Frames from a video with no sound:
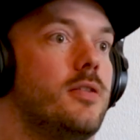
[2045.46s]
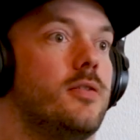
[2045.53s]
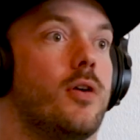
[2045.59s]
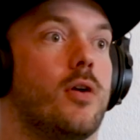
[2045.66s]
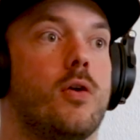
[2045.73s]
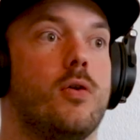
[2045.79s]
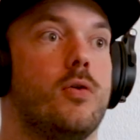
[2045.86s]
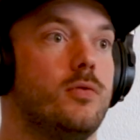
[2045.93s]

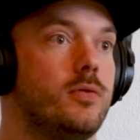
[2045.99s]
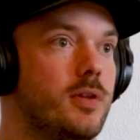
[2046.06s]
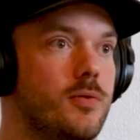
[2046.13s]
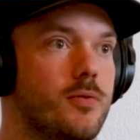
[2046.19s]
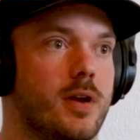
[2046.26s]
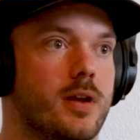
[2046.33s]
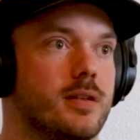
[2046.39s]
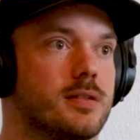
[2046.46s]
the only
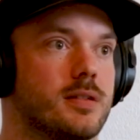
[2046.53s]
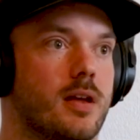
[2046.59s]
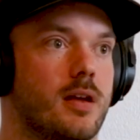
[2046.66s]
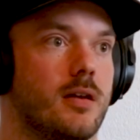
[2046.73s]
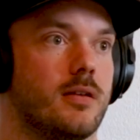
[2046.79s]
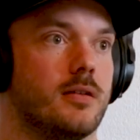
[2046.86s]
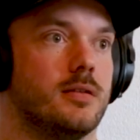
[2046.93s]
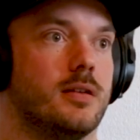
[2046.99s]
way to
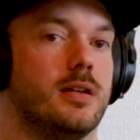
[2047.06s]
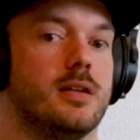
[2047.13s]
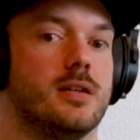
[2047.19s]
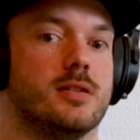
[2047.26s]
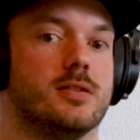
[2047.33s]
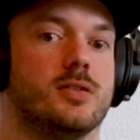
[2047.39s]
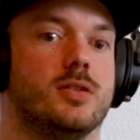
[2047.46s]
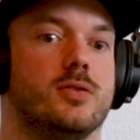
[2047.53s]
scale
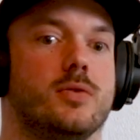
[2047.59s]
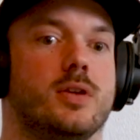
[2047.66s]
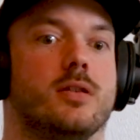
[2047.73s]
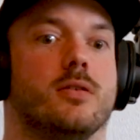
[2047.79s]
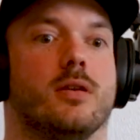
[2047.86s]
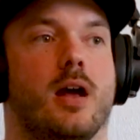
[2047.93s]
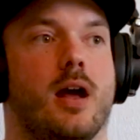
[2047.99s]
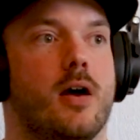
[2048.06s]
is to
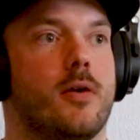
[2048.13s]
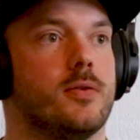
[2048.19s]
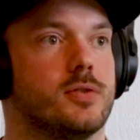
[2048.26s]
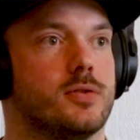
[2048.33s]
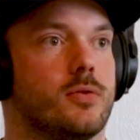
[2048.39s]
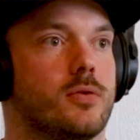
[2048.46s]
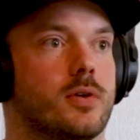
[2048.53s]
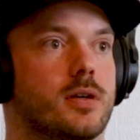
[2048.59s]
either
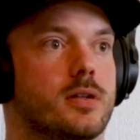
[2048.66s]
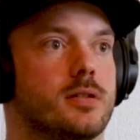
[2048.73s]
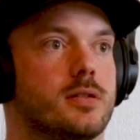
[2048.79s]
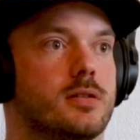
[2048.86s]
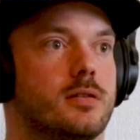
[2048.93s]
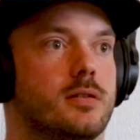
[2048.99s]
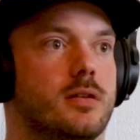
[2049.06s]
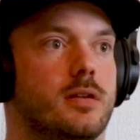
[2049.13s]
outsource,